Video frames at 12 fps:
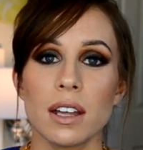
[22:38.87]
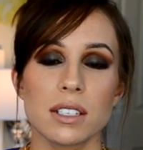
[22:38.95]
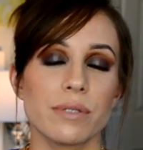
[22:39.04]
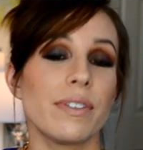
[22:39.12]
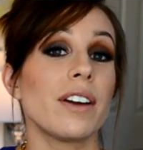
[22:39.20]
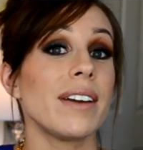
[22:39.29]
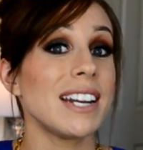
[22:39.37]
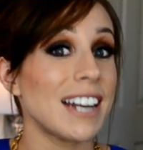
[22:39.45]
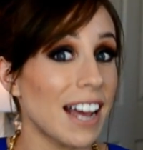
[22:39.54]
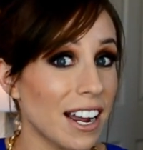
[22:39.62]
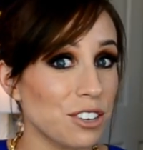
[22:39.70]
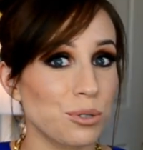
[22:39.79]
It's very
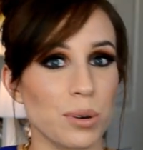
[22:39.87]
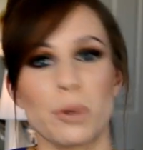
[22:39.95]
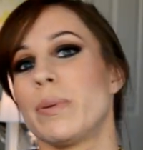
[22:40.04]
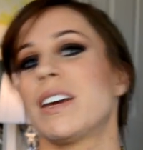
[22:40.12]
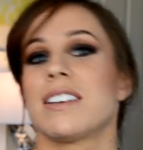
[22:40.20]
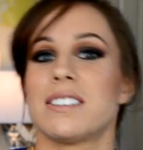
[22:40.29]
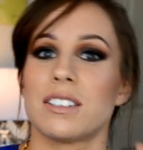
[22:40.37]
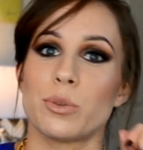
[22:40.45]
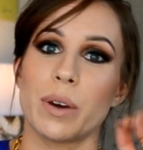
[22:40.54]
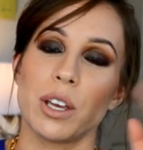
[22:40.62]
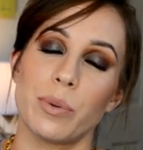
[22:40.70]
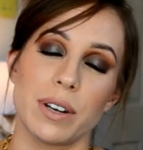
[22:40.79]
natural because it's
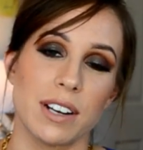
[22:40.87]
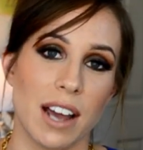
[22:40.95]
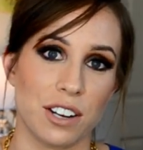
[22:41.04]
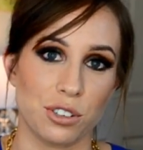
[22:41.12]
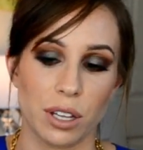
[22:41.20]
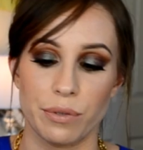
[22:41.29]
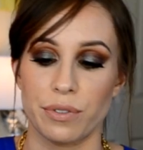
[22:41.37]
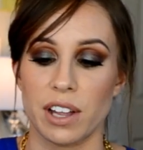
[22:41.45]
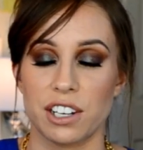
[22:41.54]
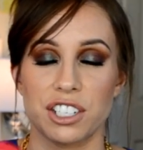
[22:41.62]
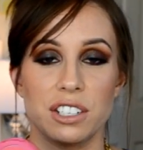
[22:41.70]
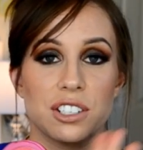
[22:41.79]
what you would naturally
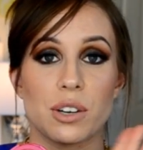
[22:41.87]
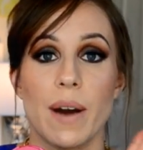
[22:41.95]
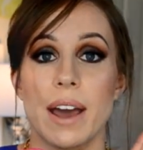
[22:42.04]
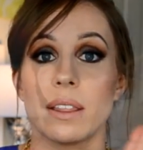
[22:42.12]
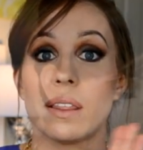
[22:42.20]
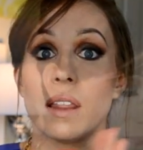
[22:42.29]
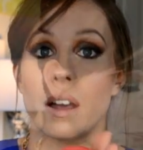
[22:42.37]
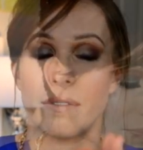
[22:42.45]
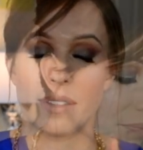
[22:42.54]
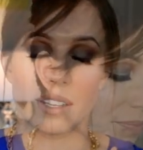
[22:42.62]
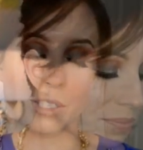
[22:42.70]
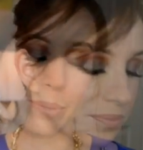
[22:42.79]
flush, and so I
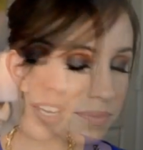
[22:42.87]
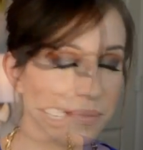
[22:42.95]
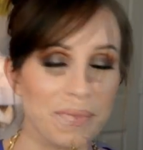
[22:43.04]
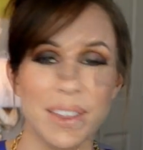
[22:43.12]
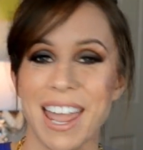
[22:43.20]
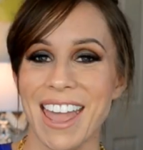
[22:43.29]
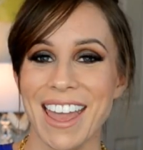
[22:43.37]
love this blush.